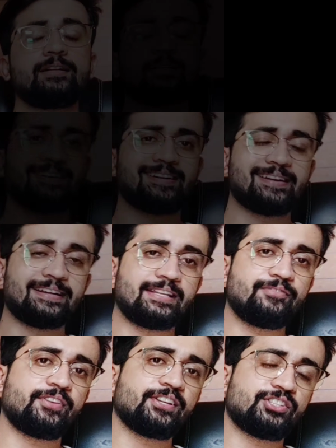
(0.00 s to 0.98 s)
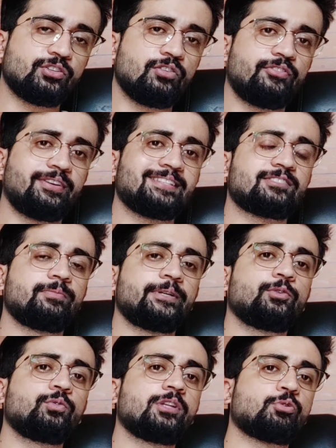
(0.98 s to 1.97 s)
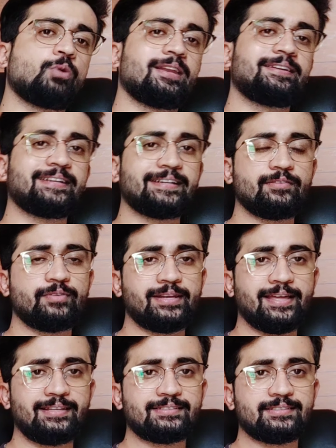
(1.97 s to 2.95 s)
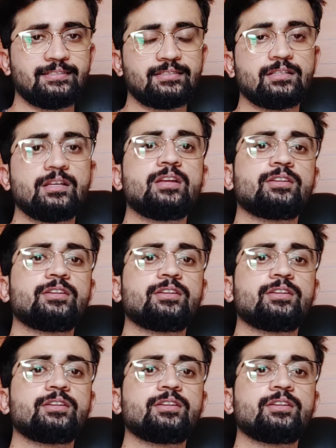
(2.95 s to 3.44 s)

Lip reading: After identification of risk, we do the qualitative analysis.